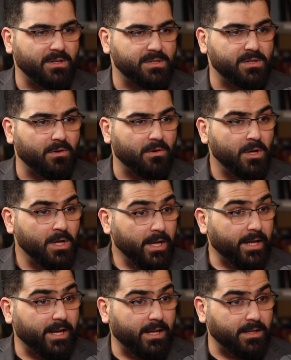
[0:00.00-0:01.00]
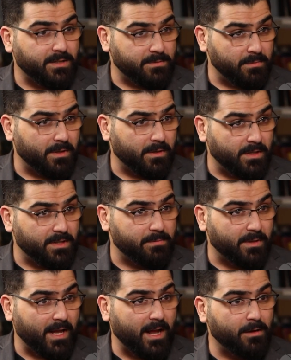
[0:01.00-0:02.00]
So it's
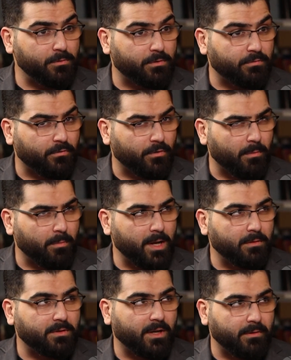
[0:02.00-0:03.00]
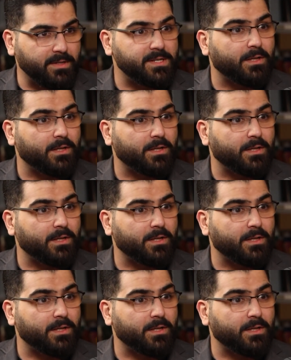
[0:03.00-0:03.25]
been out for about, I want to say,